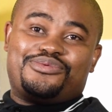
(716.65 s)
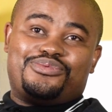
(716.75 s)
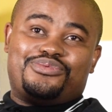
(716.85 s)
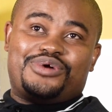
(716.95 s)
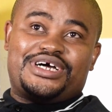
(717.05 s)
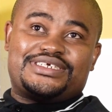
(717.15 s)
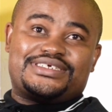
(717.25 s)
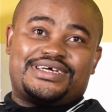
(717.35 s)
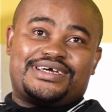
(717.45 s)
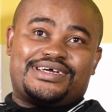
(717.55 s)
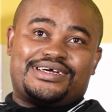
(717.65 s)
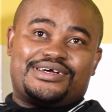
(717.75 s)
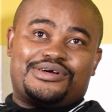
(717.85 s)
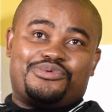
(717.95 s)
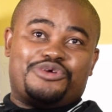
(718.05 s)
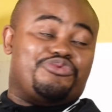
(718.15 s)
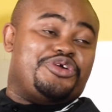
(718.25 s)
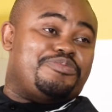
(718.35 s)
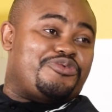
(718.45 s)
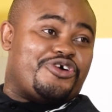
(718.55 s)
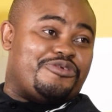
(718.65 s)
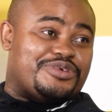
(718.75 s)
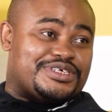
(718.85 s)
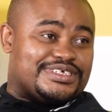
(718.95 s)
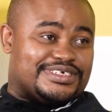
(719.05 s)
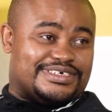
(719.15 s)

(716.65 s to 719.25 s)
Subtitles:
what we promise